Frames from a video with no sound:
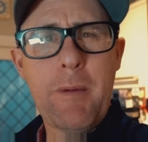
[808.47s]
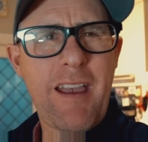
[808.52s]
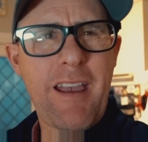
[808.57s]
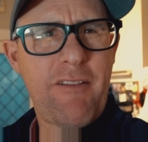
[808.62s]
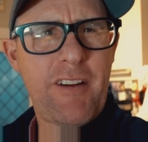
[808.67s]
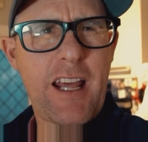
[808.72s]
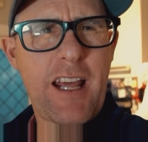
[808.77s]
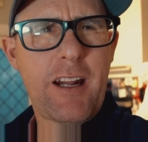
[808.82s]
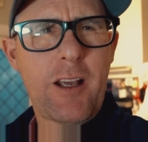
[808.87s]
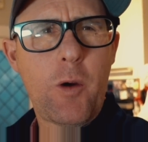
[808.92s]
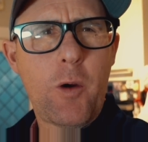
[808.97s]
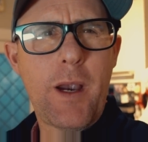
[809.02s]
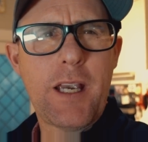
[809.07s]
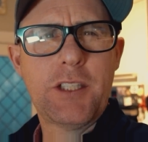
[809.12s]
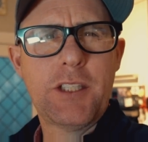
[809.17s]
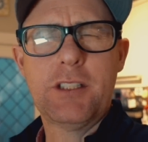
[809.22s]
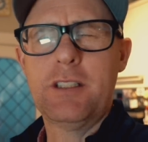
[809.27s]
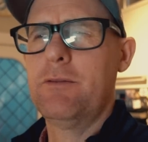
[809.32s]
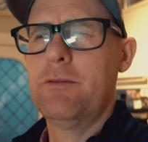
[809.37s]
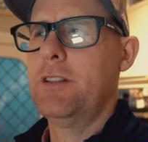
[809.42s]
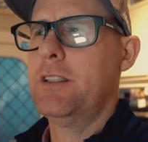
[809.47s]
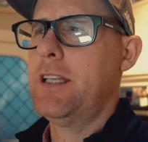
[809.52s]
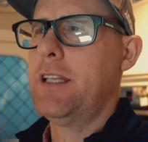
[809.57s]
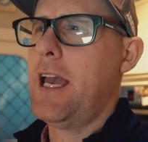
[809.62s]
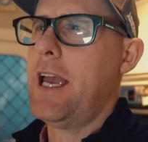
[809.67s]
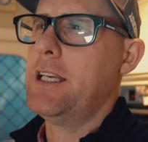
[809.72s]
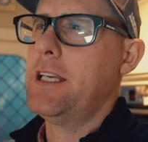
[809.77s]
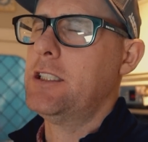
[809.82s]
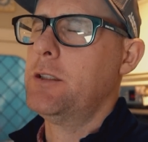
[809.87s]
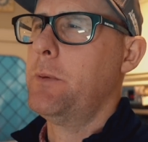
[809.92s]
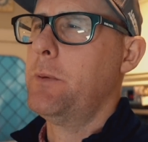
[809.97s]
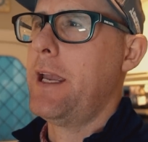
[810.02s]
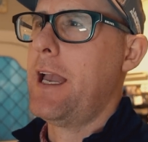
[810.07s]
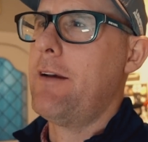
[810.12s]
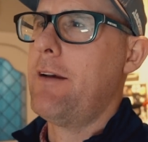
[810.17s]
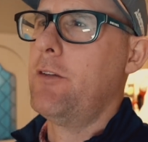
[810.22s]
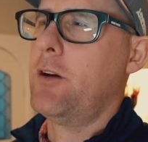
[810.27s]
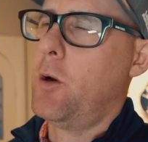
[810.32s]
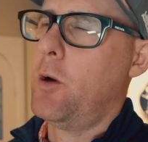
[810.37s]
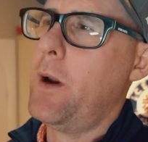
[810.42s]
we haven't had a question of the day. Should we
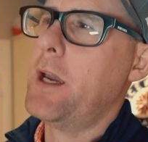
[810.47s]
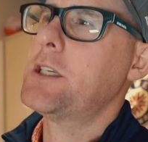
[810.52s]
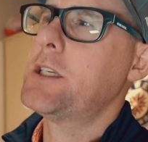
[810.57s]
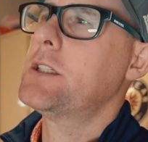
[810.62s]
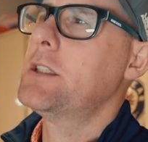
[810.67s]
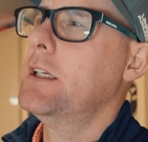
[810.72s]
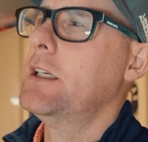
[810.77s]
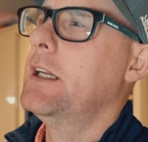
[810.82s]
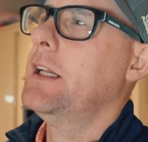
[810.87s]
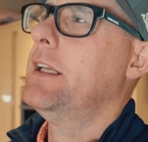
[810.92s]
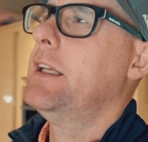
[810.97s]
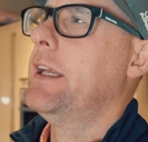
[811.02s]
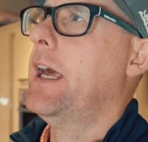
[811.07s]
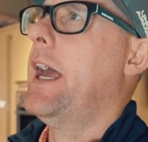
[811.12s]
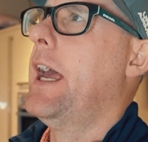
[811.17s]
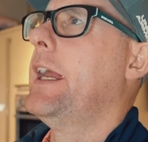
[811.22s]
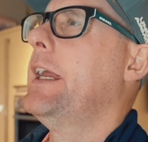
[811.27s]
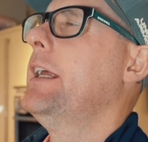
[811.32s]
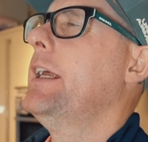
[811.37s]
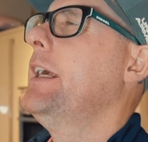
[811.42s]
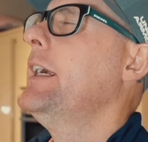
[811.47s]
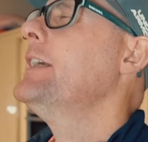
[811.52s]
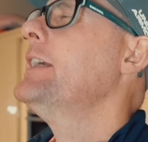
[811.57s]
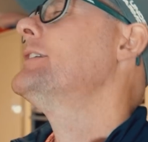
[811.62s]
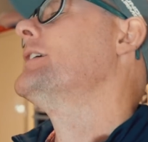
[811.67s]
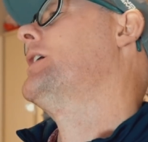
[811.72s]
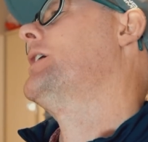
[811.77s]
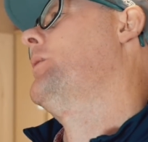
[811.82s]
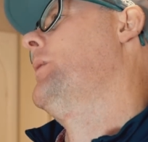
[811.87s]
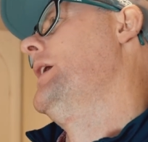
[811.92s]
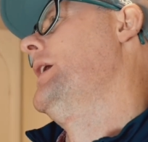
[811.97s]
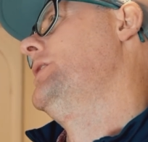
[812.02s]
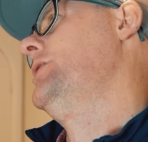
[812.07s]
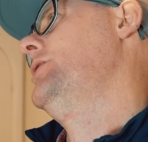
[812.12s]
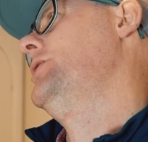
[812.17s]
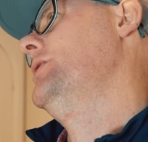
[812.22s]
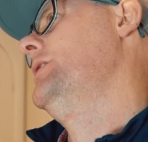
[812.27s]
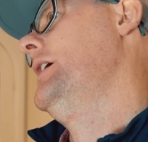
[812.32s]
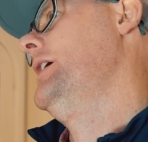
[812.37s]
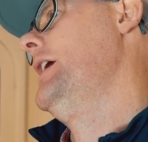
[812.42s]
have a question of the day? Here's a question